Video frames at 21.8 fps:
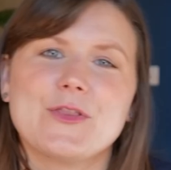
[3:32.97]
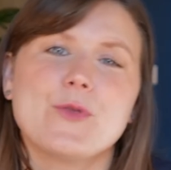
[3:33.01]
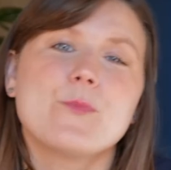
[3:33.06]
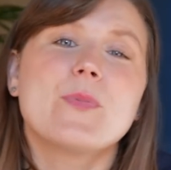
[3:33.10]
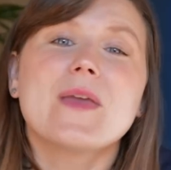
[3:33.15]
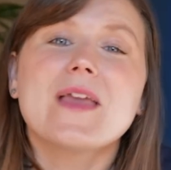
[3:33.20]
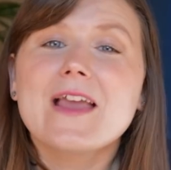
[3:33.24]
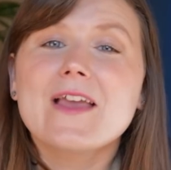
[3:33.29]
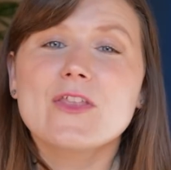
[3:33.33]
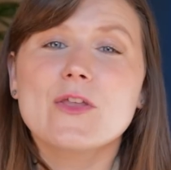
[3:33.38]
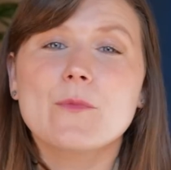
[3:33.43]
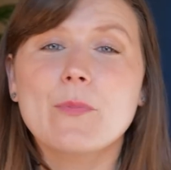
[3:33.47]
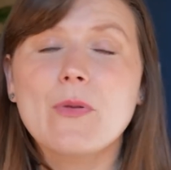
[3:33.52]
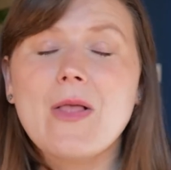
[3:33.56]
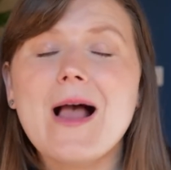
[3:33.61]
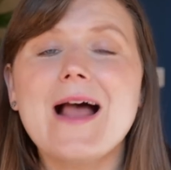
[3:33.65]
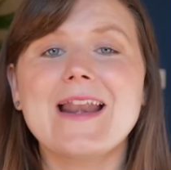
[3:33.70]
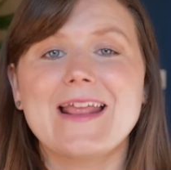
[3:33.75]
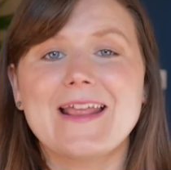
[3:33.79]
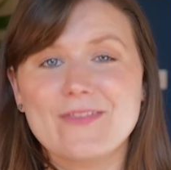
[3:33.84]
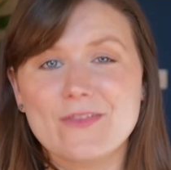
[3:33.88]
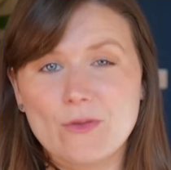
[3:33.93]
the bigger the
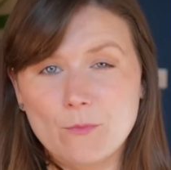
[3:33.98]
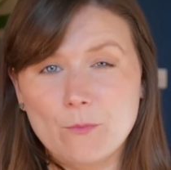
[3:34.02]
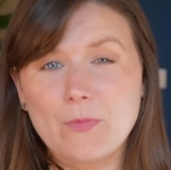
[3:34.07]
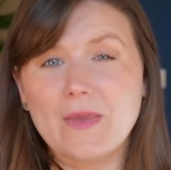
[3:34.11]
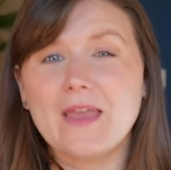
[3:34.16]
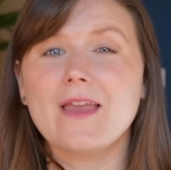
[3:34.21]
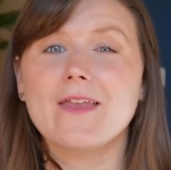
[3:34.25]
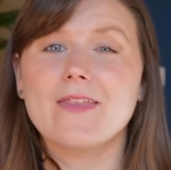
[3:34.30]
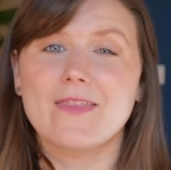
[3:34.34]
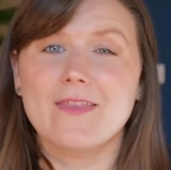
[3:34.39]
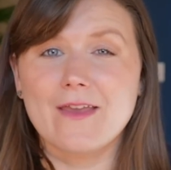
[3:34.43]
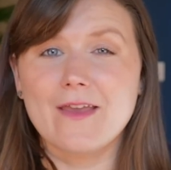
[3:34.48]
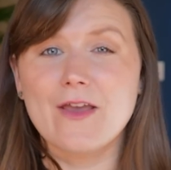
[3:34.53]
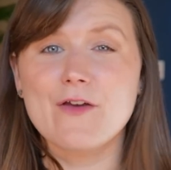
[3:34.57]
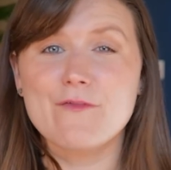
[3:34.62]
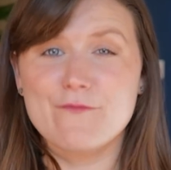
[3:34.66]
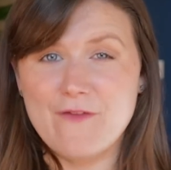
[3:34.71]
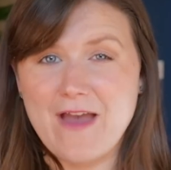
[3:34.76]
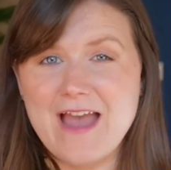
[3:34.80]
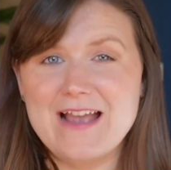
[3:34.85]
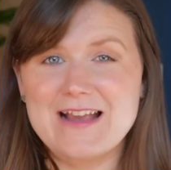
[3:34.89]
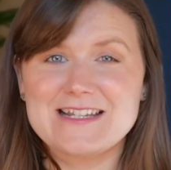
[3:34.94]
planet, the bigger the
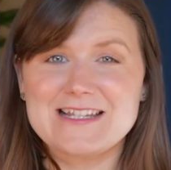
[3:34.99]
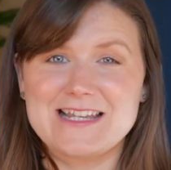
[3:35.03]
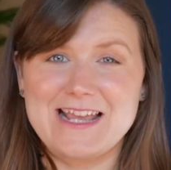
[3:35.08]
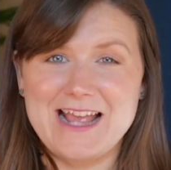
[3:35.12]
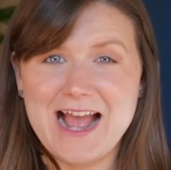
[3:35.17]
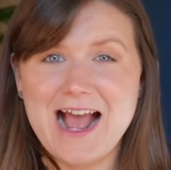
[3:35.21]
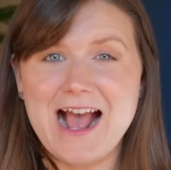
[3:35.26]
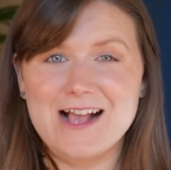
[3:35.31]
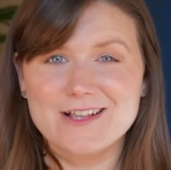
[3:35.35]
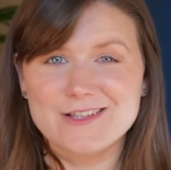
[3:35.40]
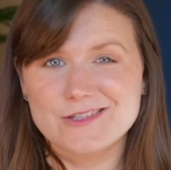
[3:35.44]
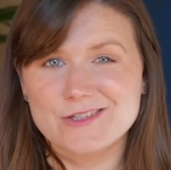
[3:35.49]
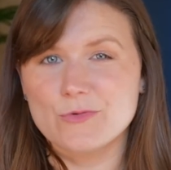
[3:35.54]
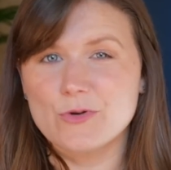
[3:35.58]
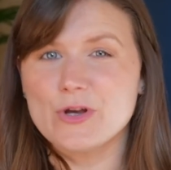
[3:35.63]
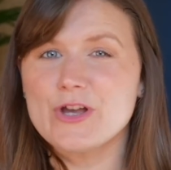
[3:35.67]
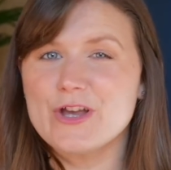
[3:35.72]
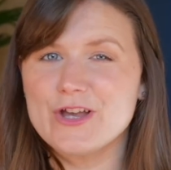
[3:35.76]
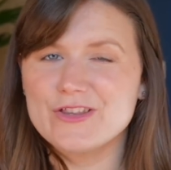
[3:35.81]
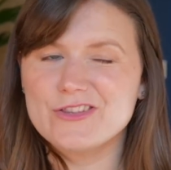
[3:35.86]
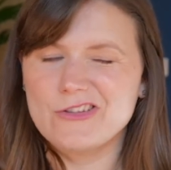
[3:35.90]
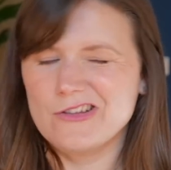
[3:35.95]
effect it has. So
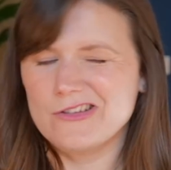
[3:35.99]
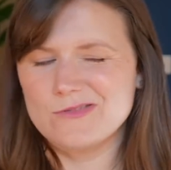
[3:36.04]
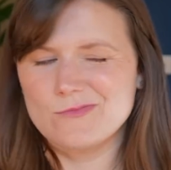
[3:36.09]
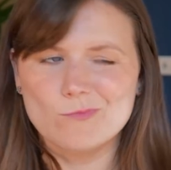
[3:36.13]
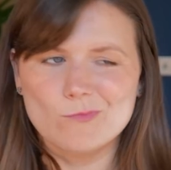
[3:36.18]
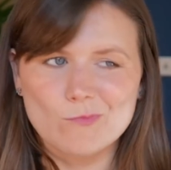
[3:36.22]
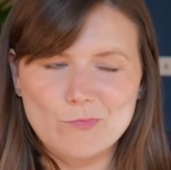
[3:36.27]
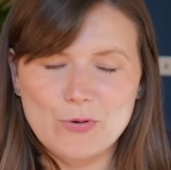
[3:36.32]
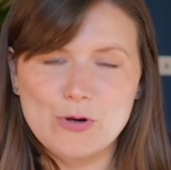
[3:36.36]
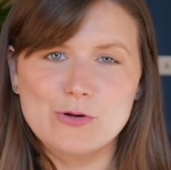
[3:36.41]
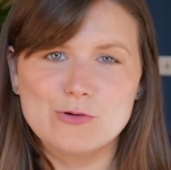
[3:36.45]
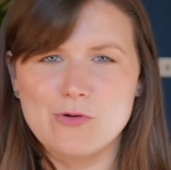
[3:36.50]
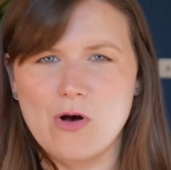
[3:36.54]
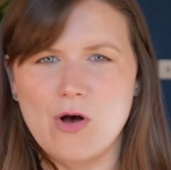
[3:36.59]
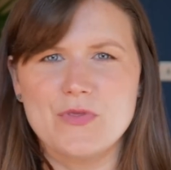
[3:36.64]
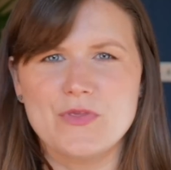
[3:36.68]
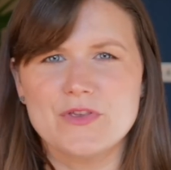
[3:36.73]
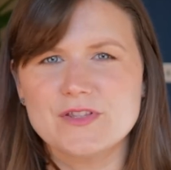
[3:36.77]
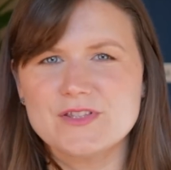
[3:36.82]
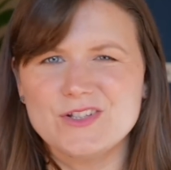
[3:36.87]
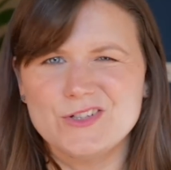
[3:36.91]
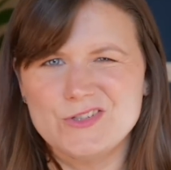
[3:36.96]
Earth doesn't pull
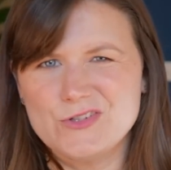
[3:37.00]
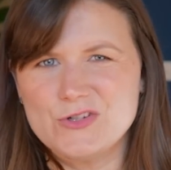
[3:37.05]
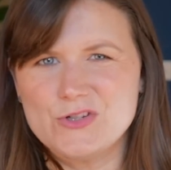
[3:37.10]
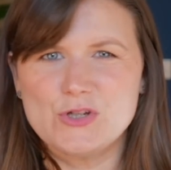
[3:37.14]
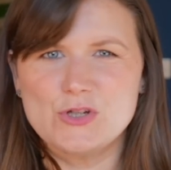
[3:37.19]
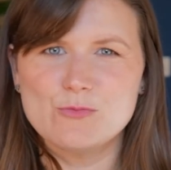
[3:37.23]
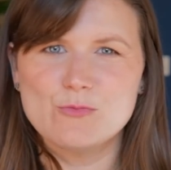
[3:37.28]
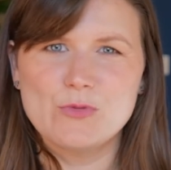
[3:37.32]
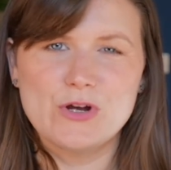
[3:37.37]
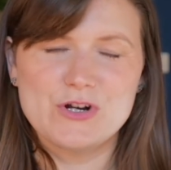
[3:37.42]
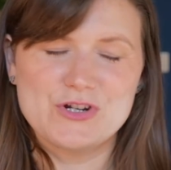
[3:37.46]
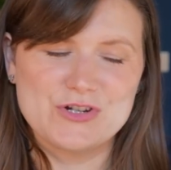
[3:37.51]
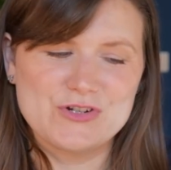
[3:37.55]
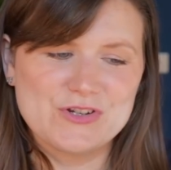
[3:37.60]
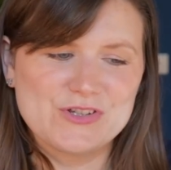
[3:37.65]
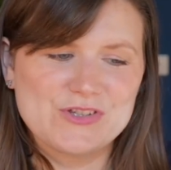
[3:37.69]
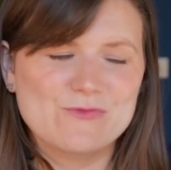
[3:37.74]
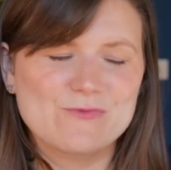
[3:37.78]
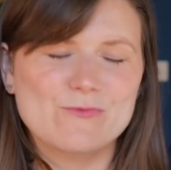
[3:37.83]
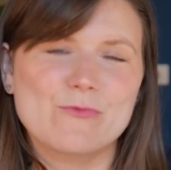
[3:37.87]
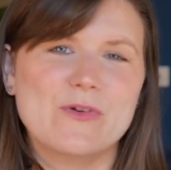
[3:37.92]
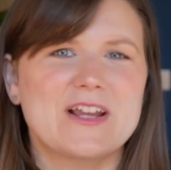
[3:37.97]
on the sun too much and
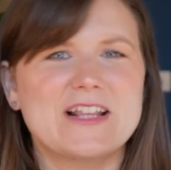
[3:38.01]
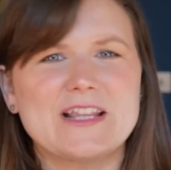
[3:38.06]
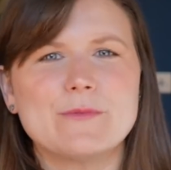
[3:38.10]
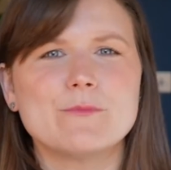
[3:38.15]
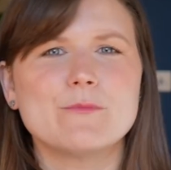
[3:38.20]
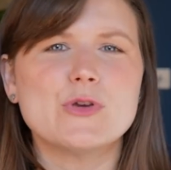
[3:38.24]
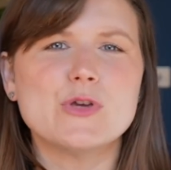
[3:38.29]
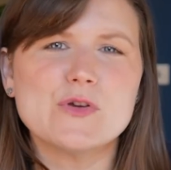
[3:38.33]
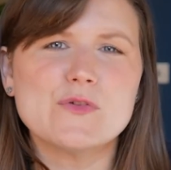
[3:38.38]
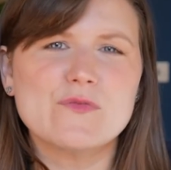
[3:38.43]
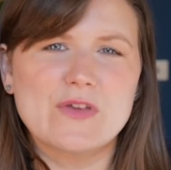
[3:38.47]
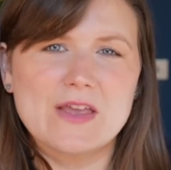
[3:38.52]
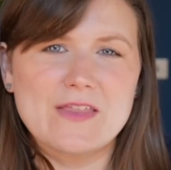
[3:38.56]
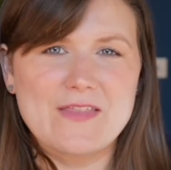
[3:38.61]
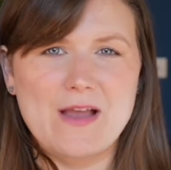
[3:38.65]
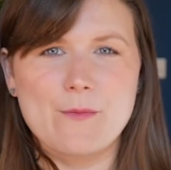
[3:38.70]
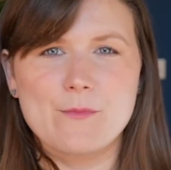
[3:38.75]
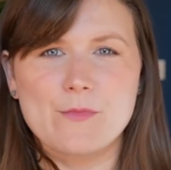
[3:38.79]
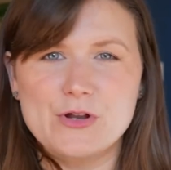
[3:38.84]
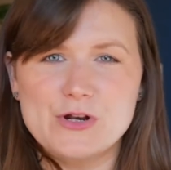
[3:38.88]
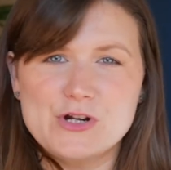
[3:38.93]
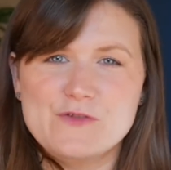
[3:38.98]
doesn't really move it
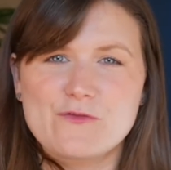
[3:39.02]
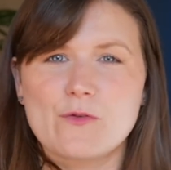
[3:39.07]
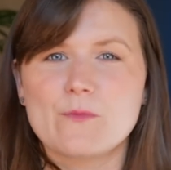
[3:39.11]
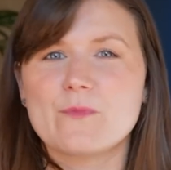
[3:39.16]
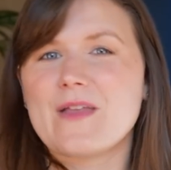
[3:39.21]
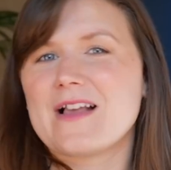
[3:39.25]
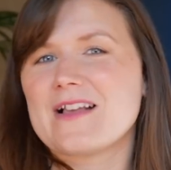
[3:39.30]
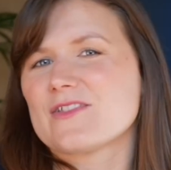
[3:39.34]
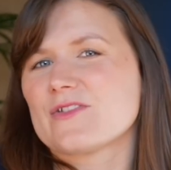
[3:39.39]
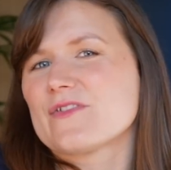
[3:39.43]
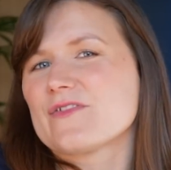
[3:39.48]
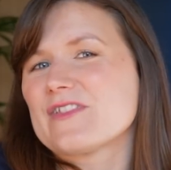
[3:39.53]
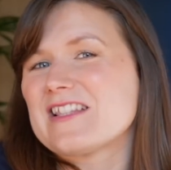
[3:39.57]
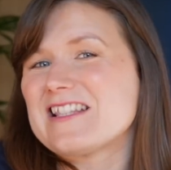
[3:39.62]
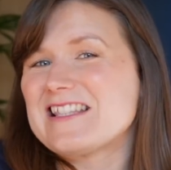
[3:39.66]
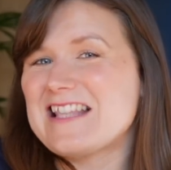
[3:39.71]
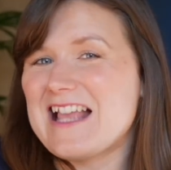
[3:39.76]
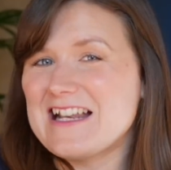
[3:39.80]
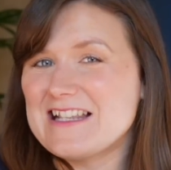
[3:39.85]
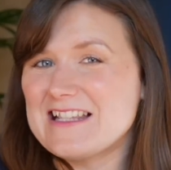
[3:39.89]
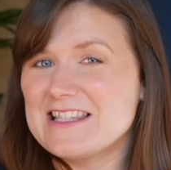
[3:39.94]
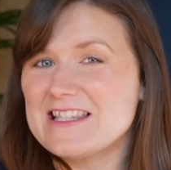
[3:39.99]
that much from that sort of
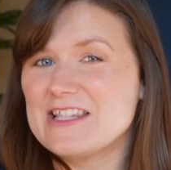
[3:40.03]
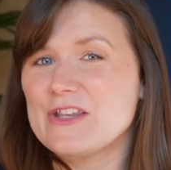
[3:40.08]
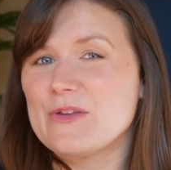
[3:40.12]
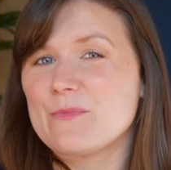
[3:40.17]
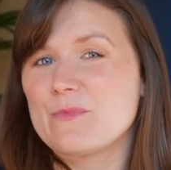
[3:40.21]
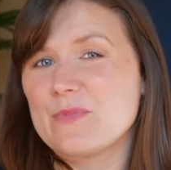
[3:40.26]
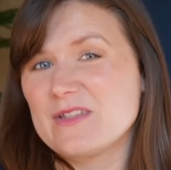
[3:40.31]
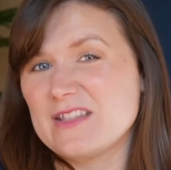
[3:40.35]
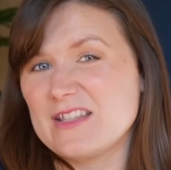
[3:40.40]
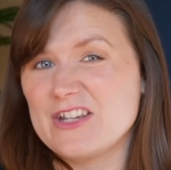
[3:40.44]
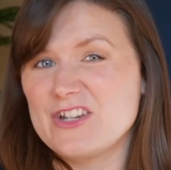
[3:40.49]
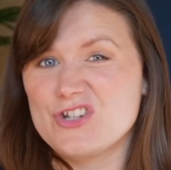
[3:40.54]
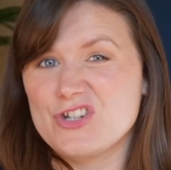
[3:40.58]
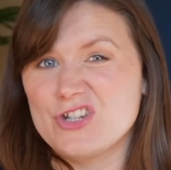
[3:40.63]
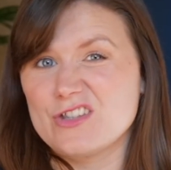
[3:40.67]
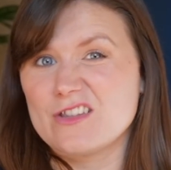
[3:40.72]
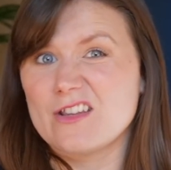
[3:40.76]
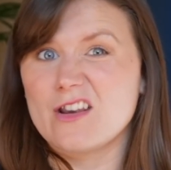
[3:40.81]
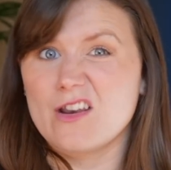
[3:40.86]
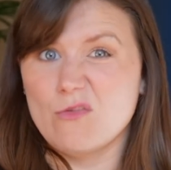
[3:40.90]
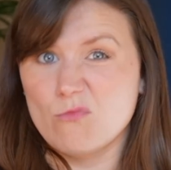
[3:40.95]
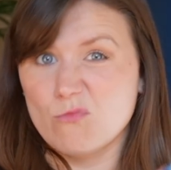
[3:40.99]
center
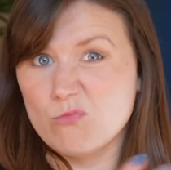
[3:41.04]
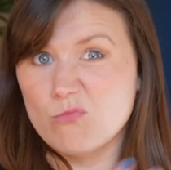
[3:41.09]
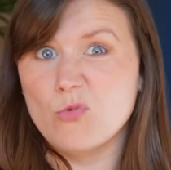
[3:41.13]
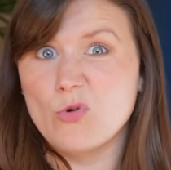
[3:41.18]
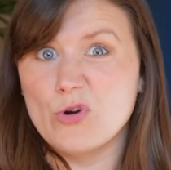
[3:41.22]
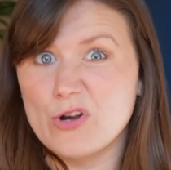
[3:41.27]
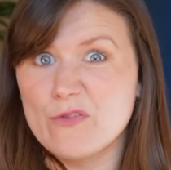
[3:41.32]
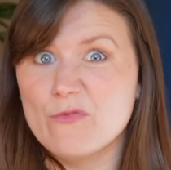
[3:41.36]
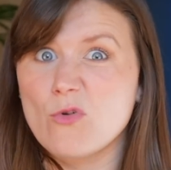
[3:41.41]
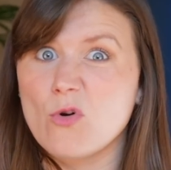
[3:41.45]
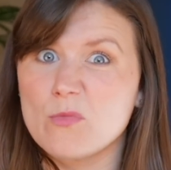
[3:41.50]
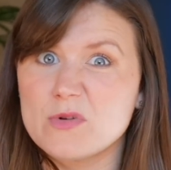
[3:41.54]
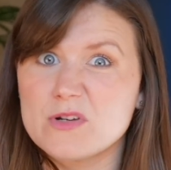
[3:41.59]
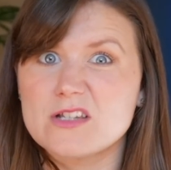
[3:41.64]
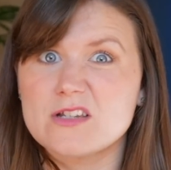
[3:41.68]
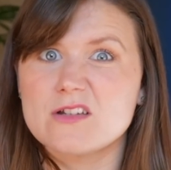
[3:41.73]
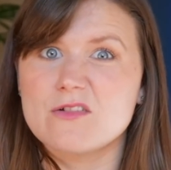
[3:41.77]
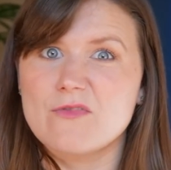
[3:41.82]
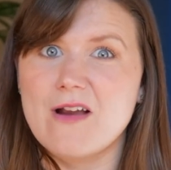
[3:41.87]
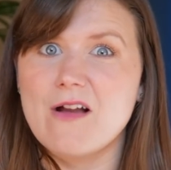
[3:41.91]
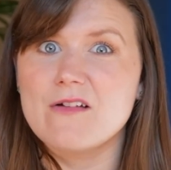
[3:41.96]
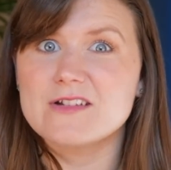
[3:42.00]
position that it would have
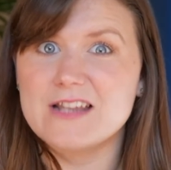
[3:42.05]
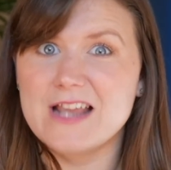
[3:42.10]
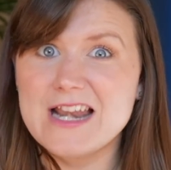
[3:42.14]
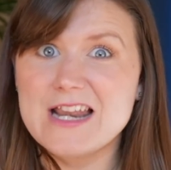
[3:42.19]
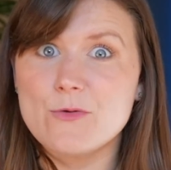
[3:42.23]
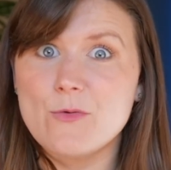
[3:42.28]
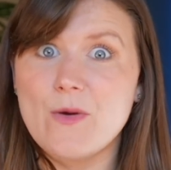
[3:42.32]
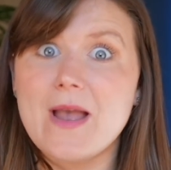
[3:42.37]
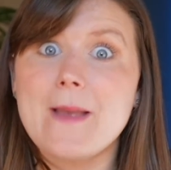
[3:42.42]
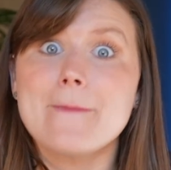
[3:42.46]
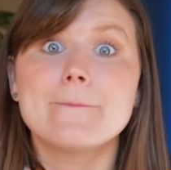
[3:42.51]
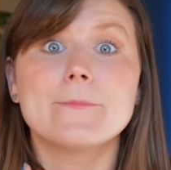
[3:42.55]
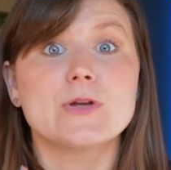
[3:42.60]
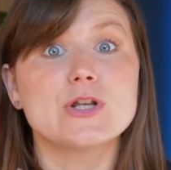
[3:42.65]
orbited around anyway.